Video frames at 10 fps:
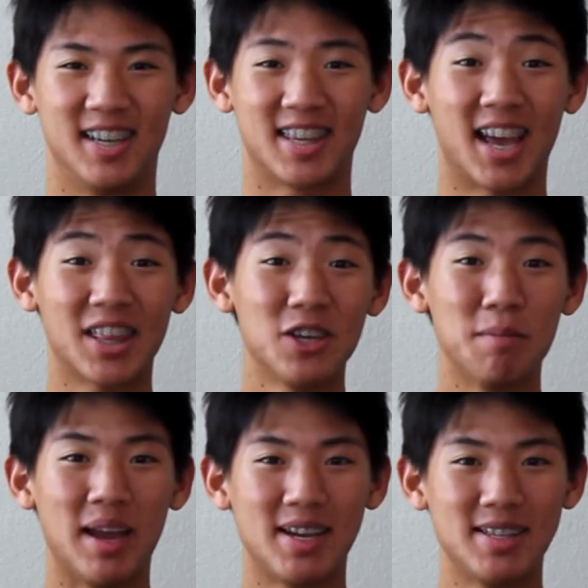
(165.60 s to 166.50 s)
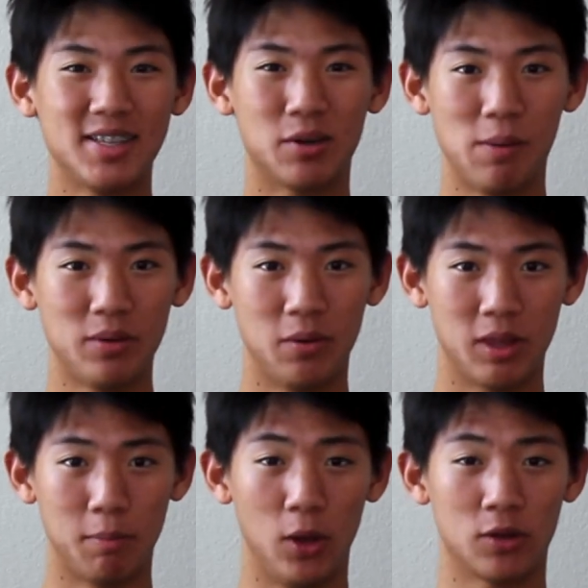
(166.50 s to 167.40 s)
Now that humanity is equipped
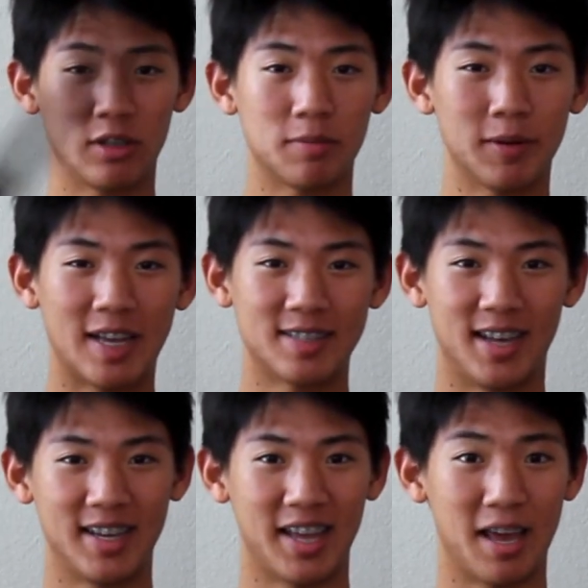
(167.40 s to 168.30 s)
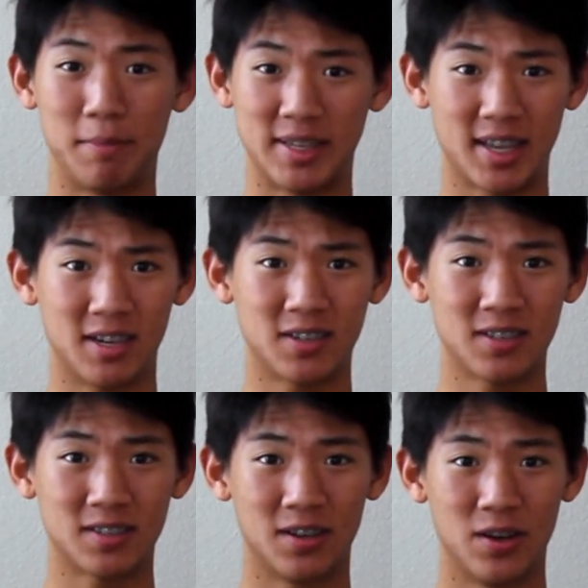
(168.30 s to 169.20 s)
with both CRISPR-Cas9 and base
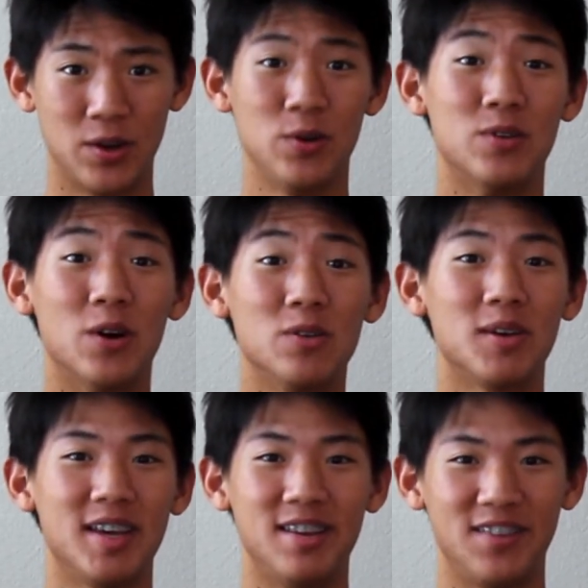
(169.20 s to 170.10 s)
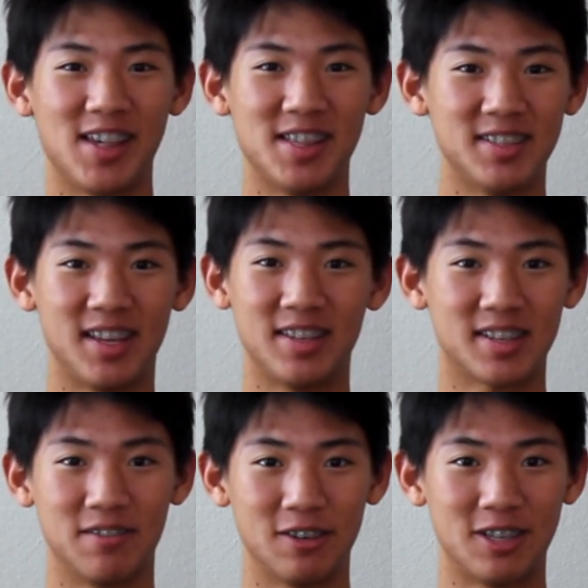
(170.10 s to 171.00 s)
editors, who knows what innovations and
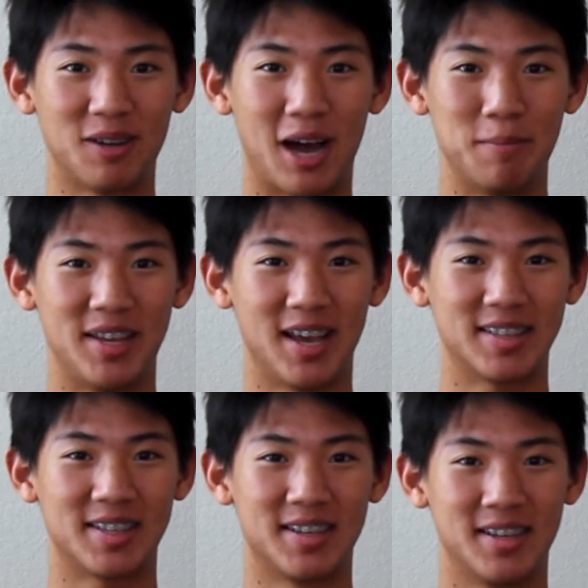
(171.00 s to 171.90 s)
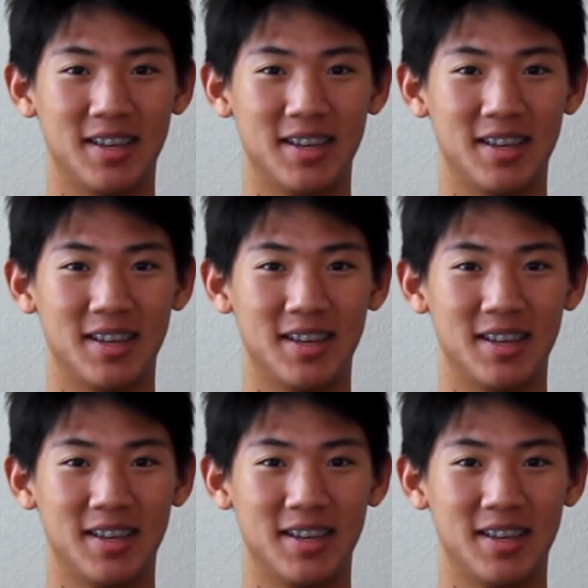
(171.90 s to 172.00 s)
discoveries will happen next?